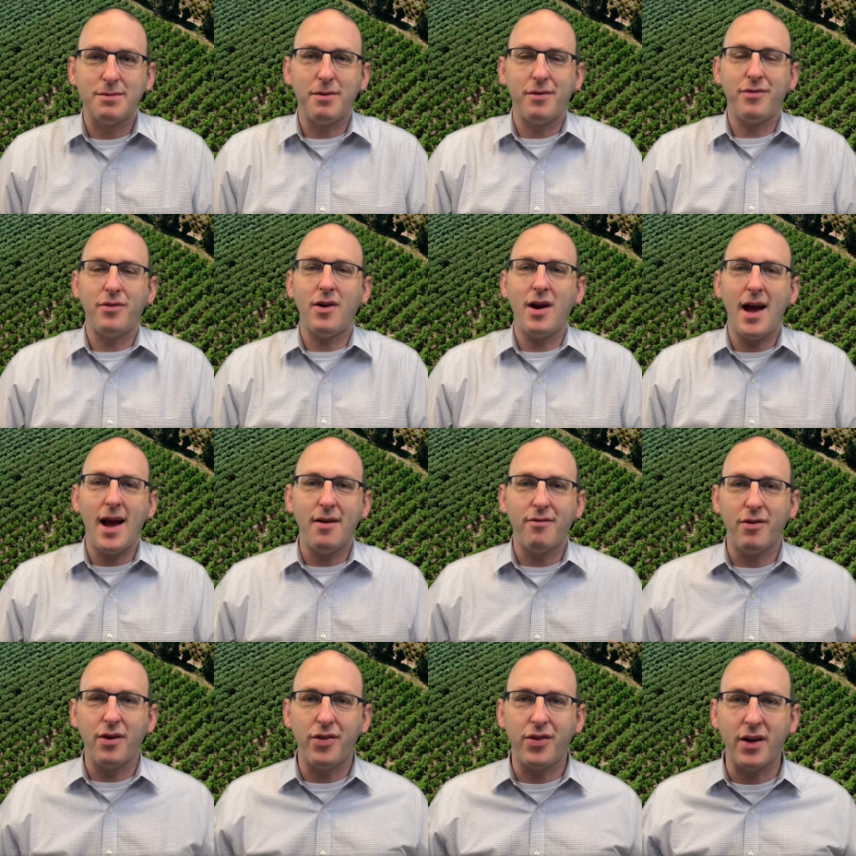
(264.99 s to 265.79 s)
before
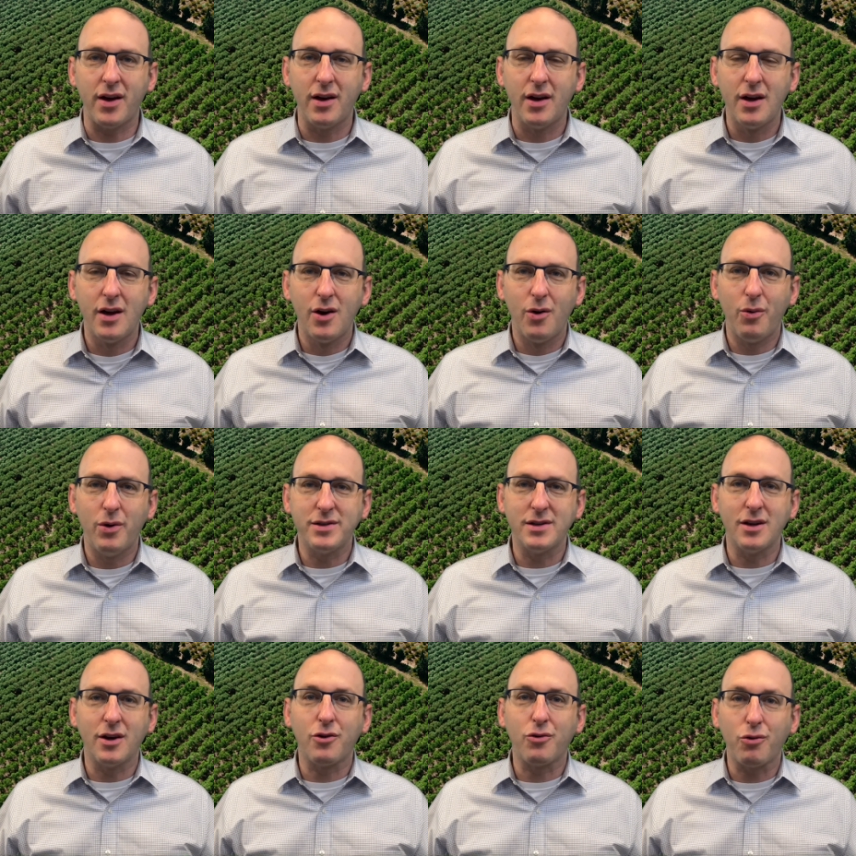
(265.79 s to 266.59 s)
everything
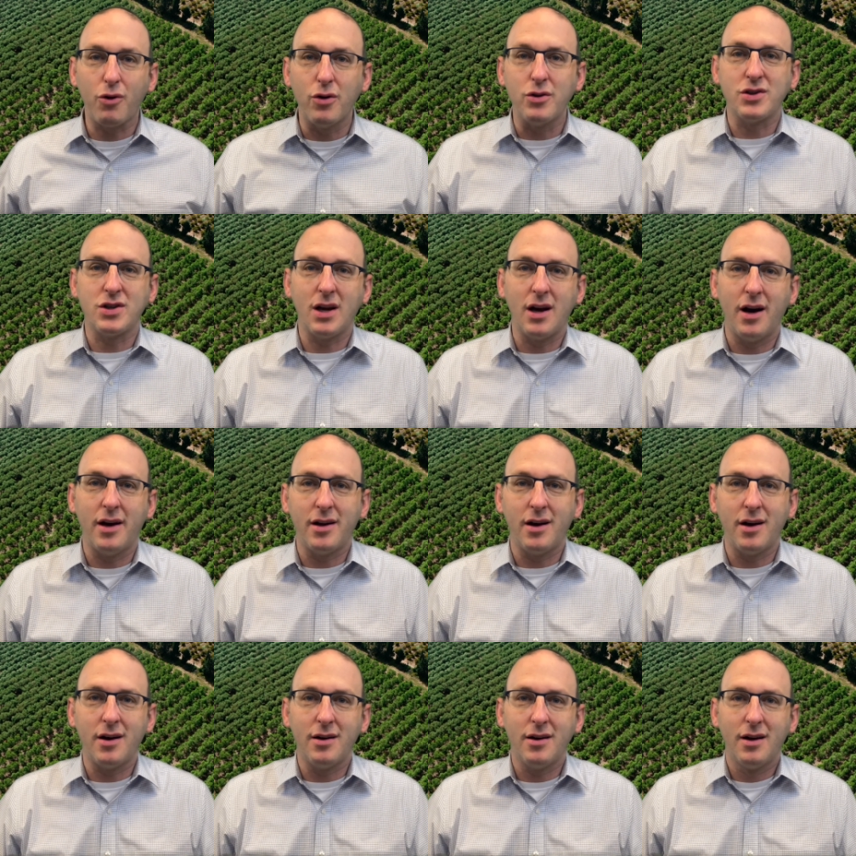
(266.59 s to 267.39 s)
was encroaching on
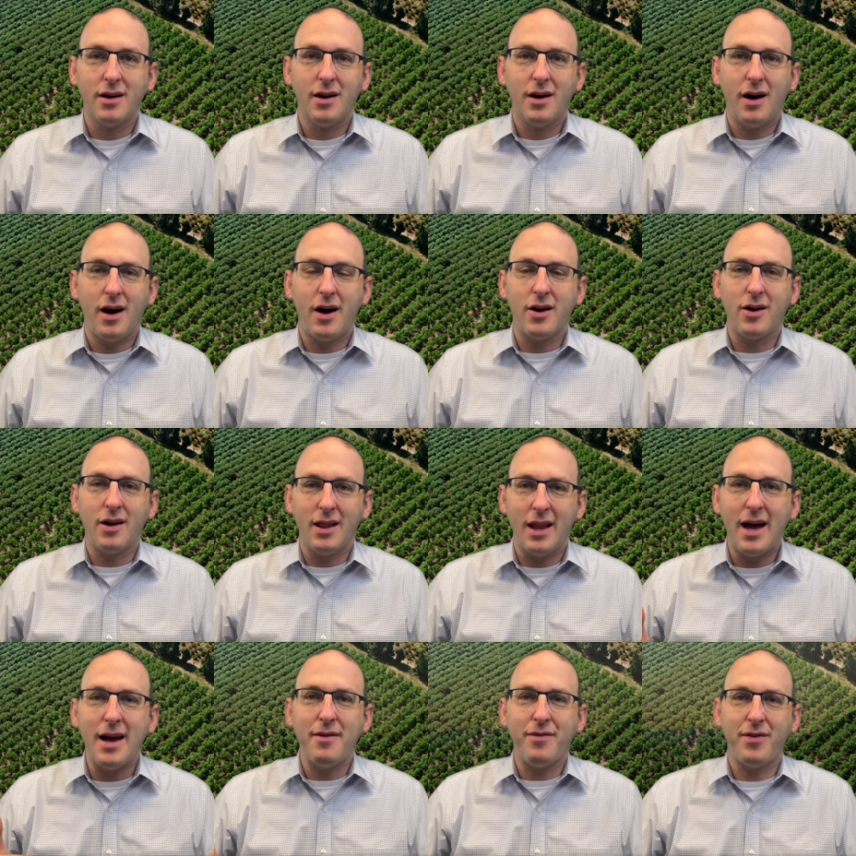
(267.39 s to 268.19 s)
our on our
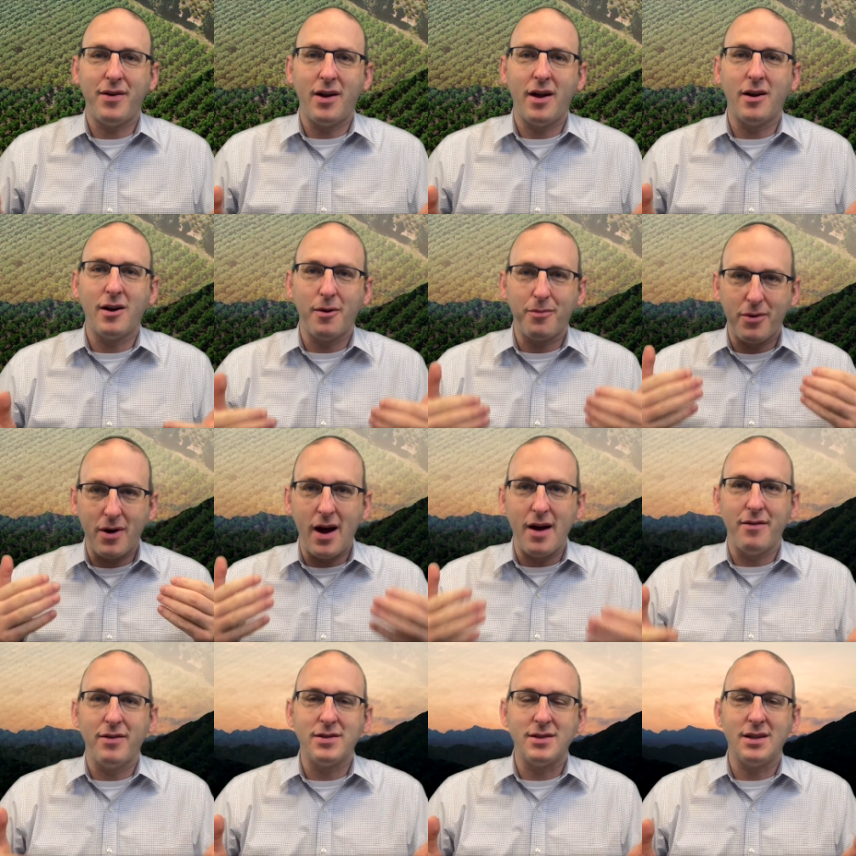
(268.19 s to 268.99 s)
life and on our
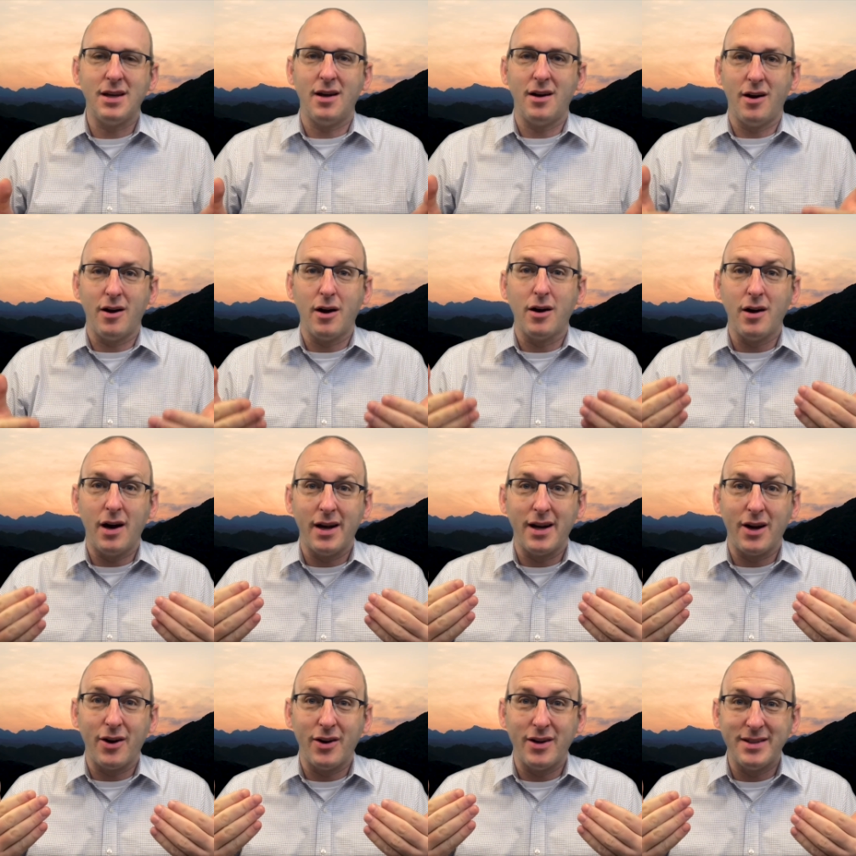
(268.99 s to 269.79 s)
privacy and on our,
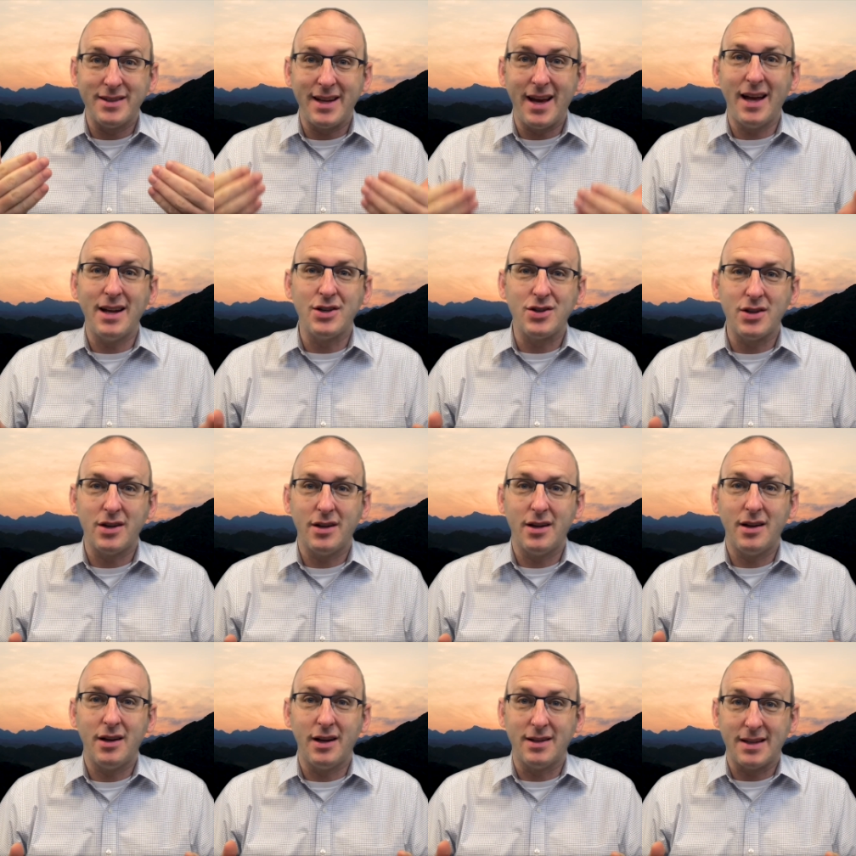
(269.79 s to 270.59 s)
on our
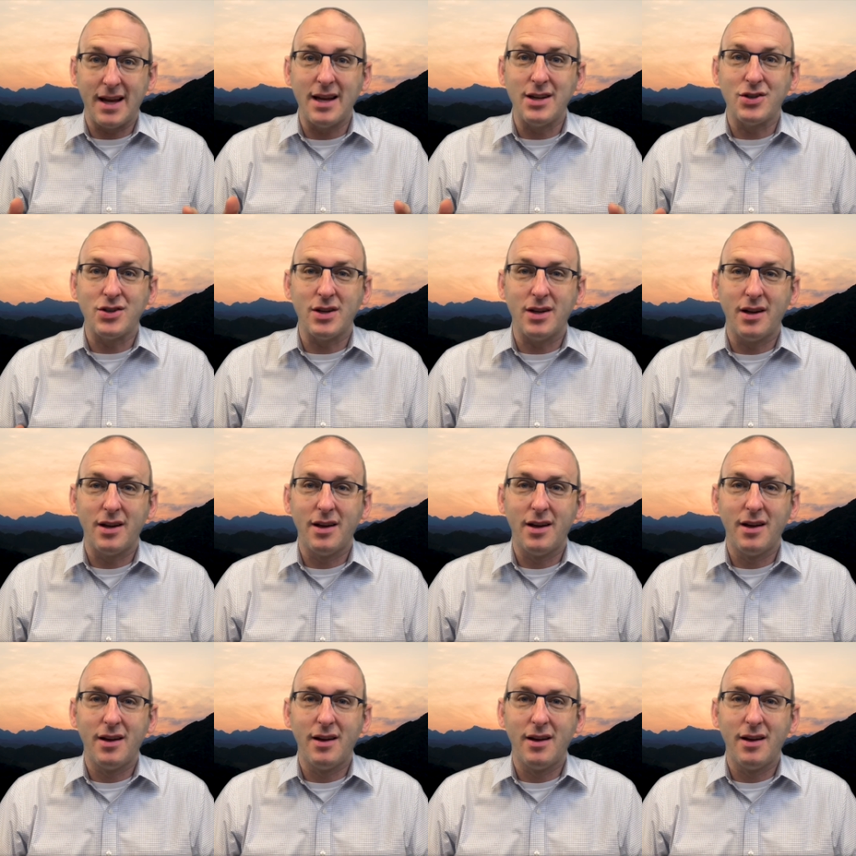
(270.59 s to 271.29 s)
intention attention.